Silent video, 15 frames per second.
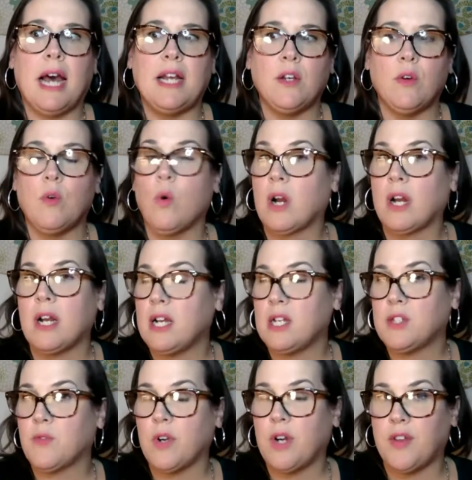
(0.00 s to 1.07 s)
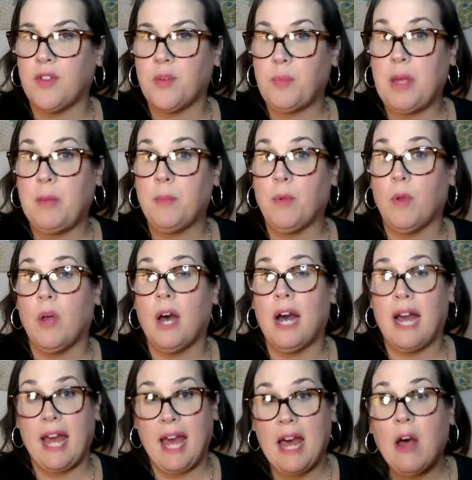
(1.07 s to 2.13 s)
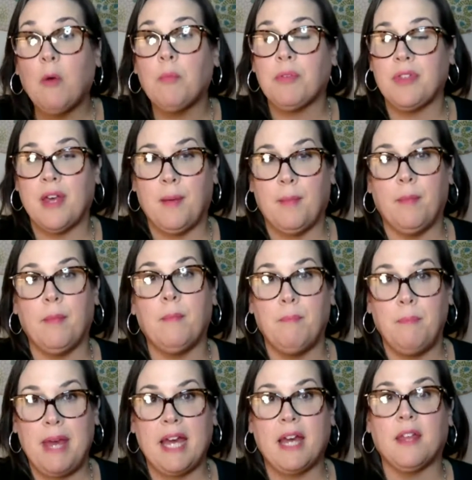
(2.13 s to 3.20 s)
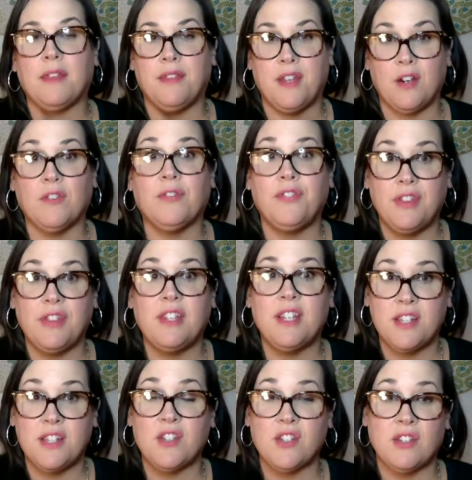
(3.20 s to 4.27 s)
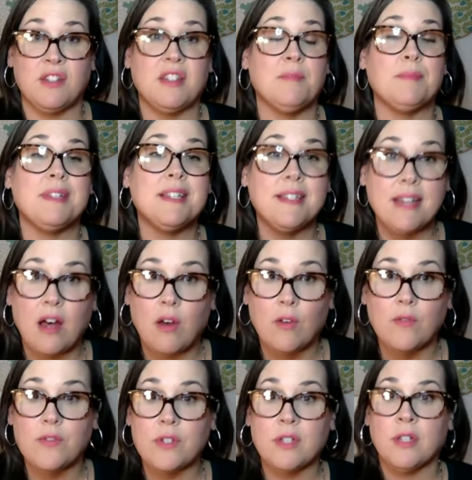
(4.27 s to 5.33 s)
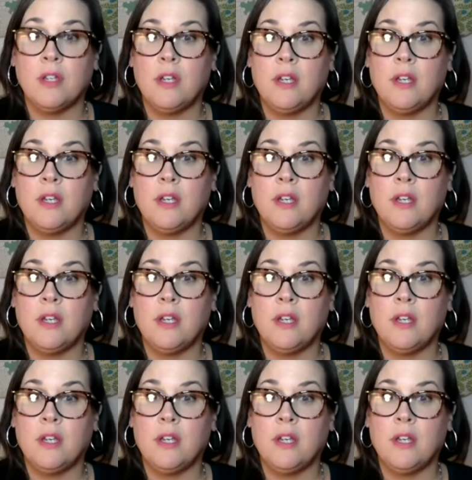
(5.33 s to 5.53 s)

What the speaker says: don't organize for other people. I help them make their decisions themselves.